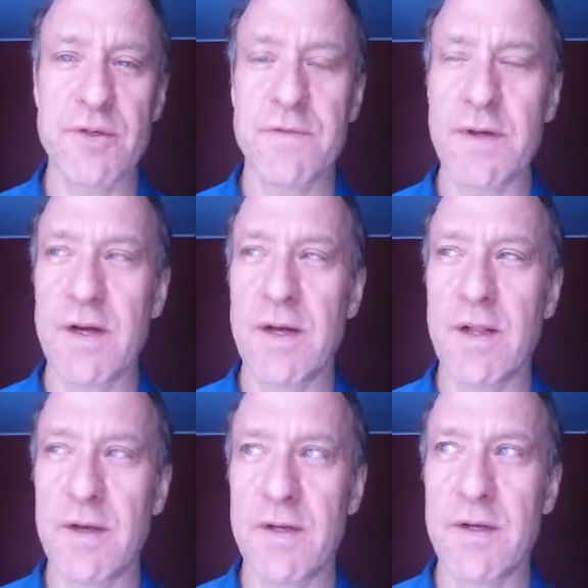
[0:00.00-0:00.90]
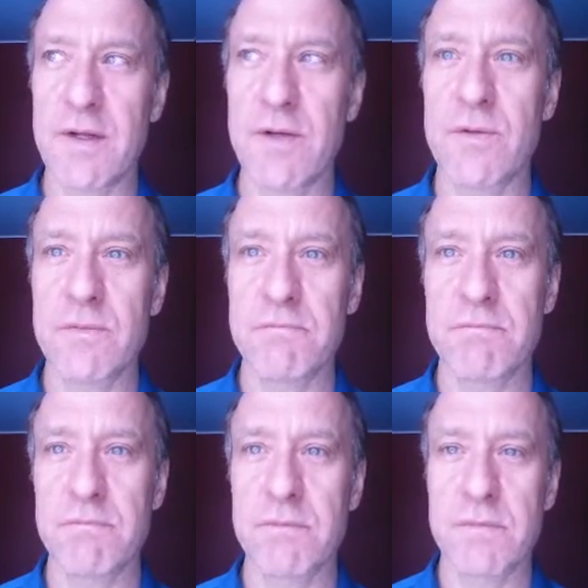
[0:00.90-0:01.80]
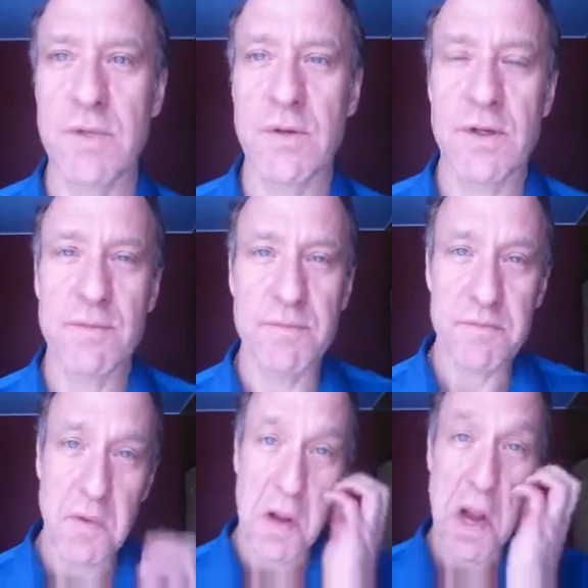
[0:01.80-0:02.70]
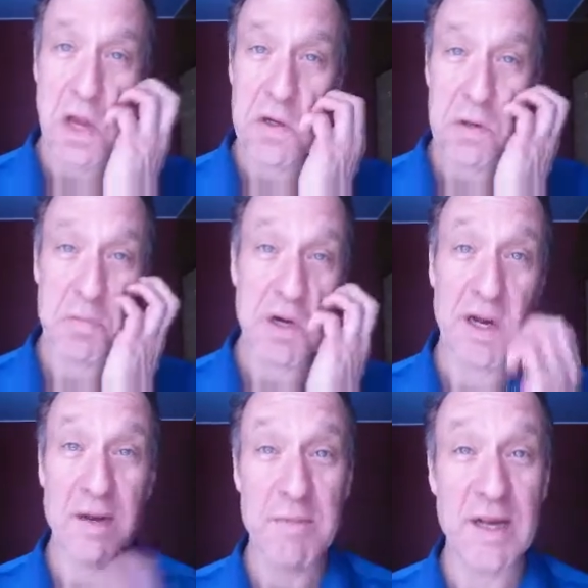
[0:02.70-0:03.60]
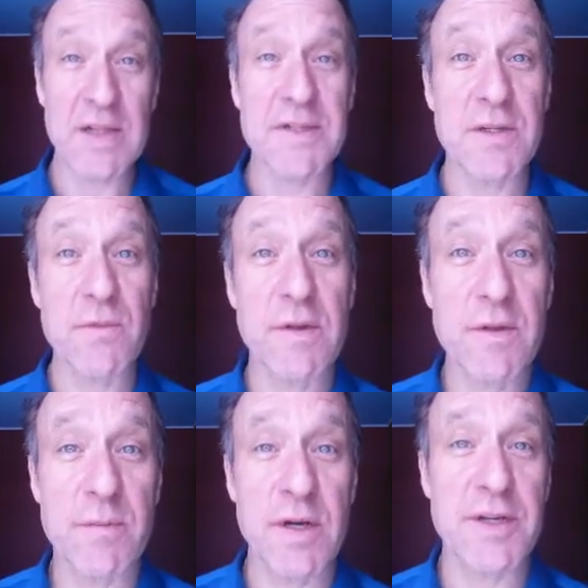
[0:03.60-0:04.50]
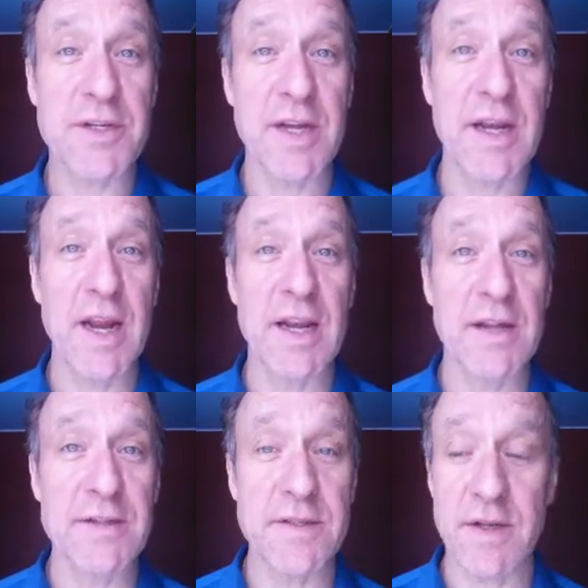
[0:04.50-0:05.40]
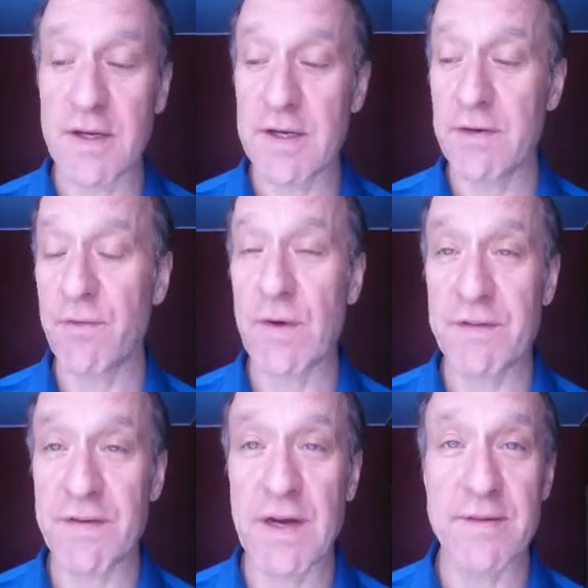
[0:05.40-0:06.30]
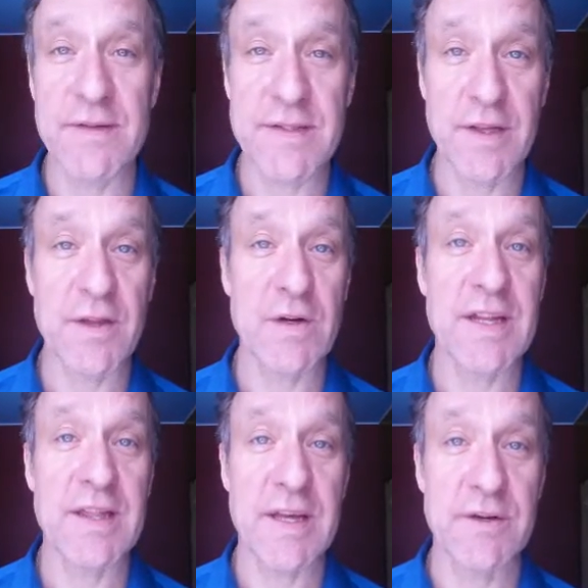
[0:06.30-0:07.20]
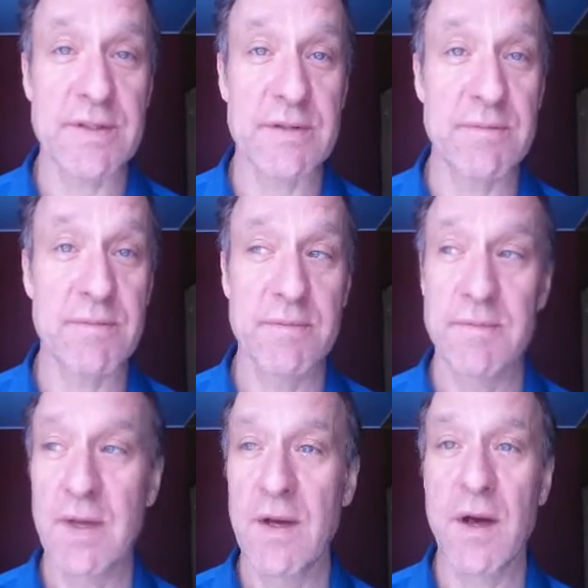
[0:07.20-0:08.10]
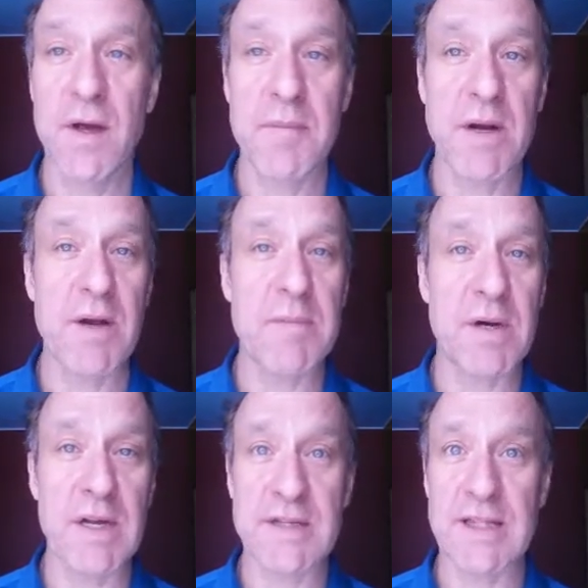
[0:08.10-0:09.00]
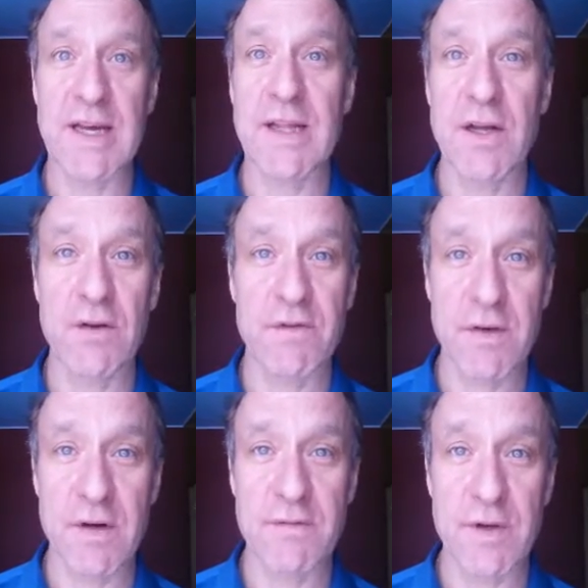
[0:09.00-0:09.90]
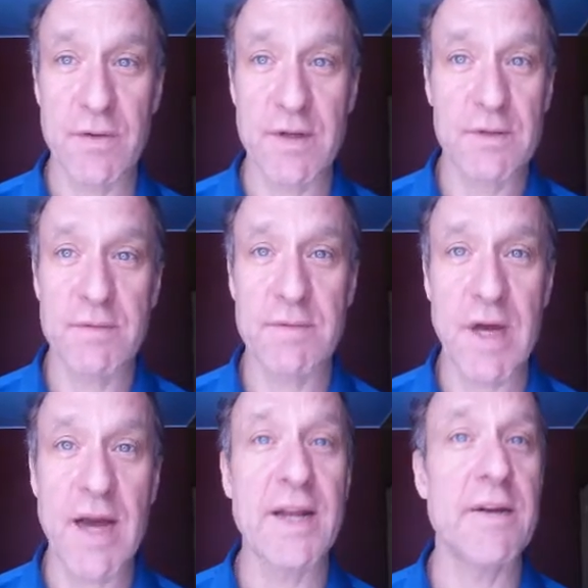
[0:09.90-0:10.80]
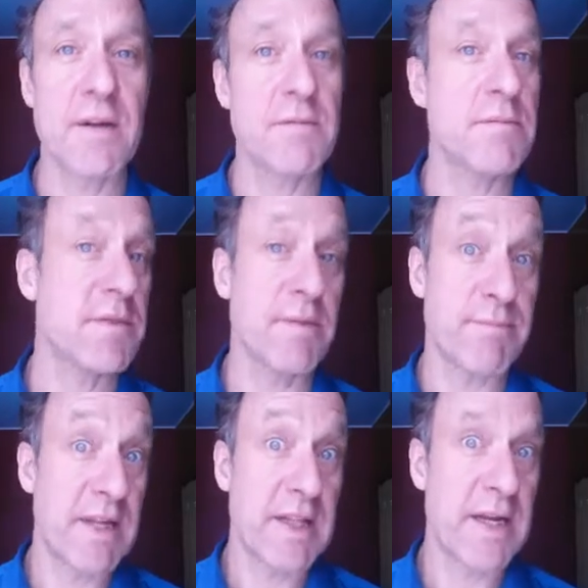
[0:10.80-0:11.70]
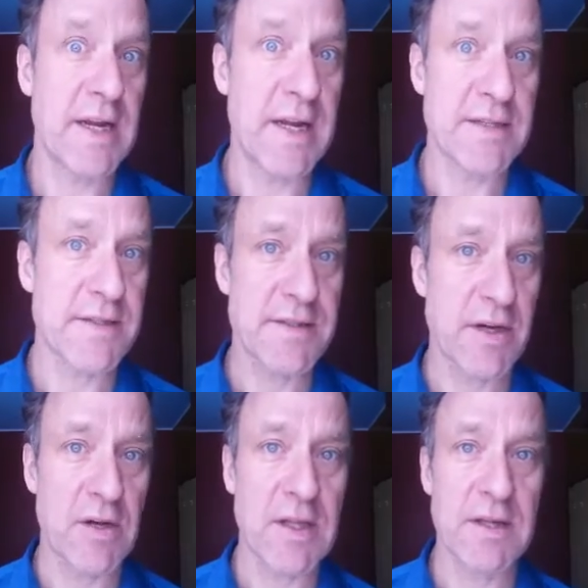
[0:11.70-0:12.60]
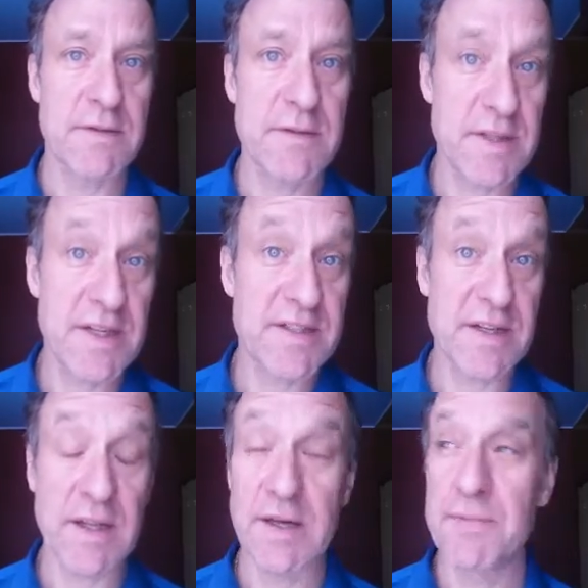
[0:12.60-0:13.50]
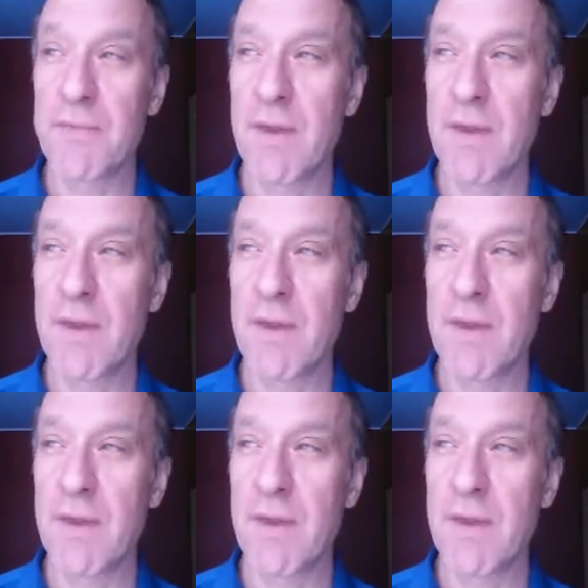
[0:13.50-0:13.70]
juvenile until you, you know, you enter Bergen-Belsen with the British and Canadians in 1945 and see 13,000 unburied bodies laying there in front of you that died completely unnecessarily and sadistically.